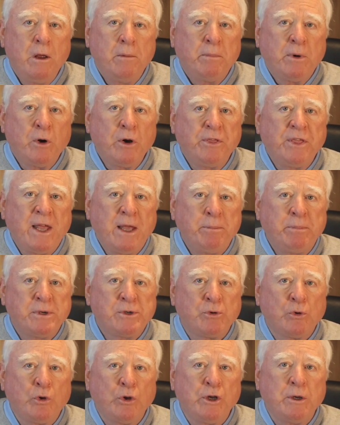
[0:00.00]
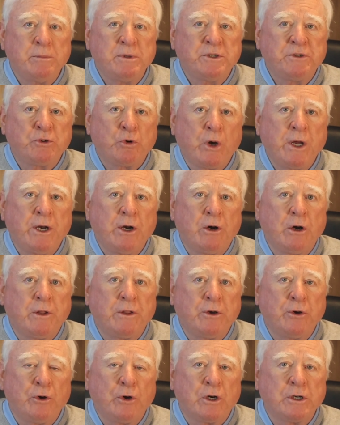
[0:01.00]
Marathon Petroleum is traded on
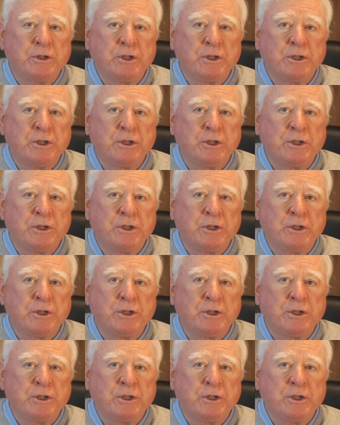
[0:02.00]
the New York